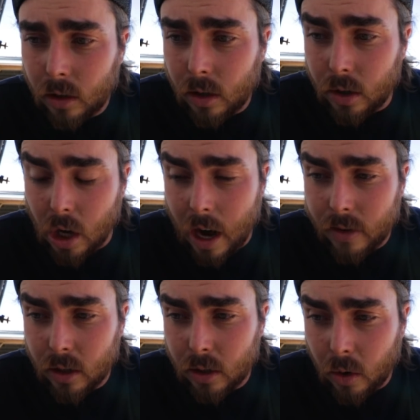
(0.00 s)
the
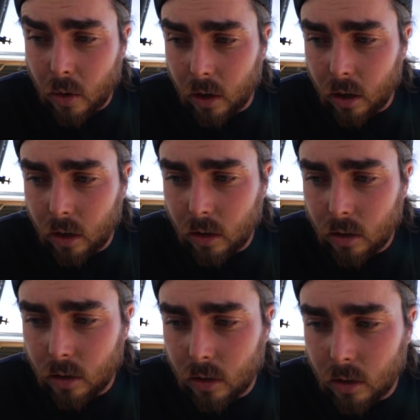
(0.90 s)
driver's door
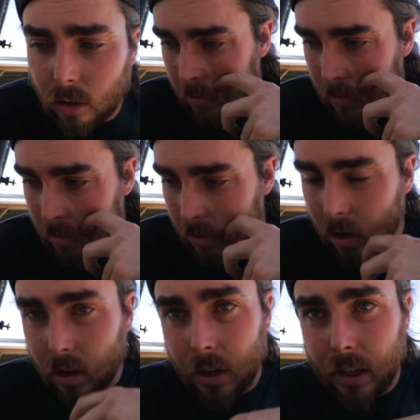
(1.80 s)
or
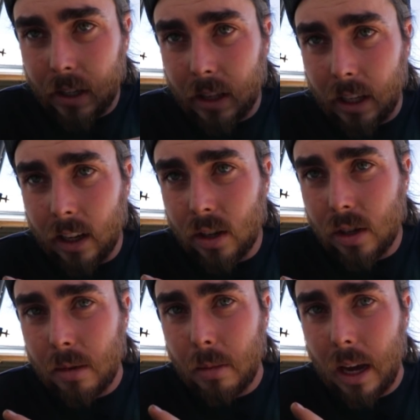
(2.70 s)
underneath the
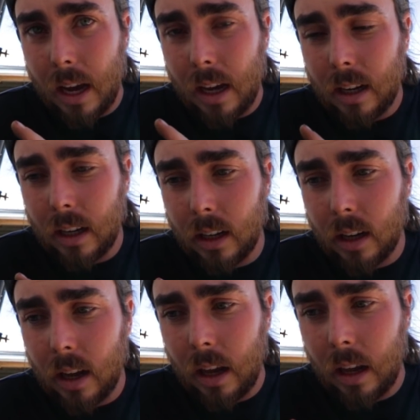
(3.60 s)
engine bay
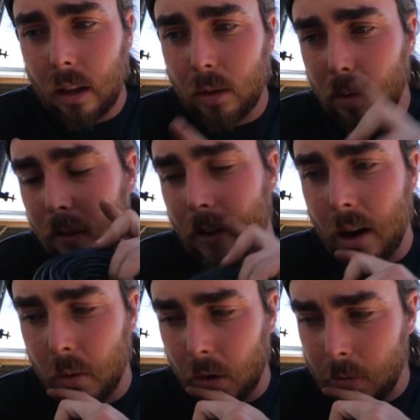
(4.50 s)
and through the
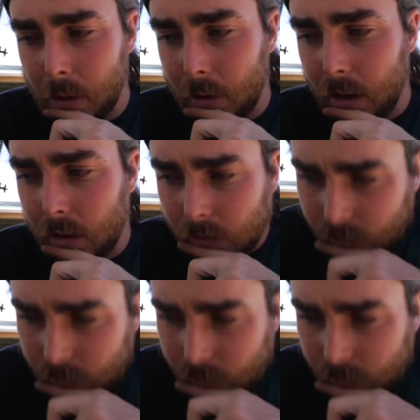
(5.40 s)
firewall maybe.